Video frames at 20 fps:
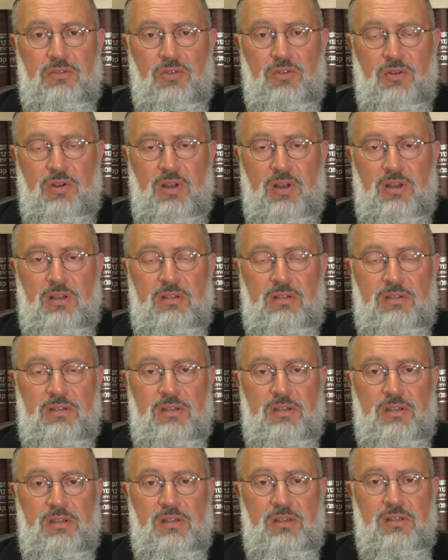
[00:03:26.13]
Torah,
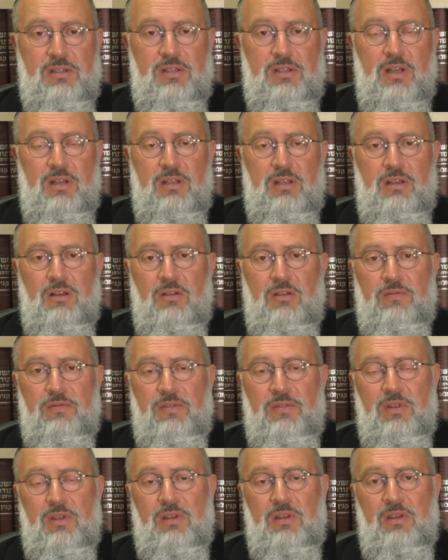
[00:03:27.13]
the study
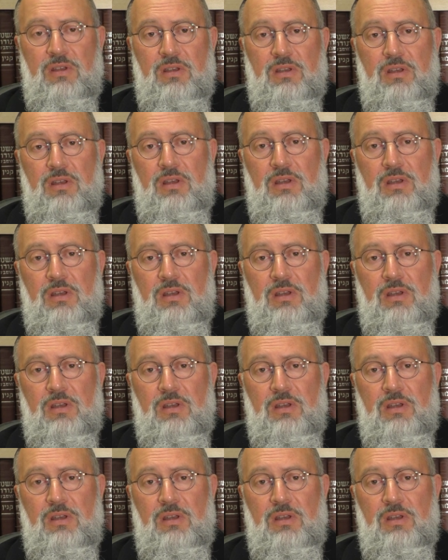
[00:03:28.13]
of the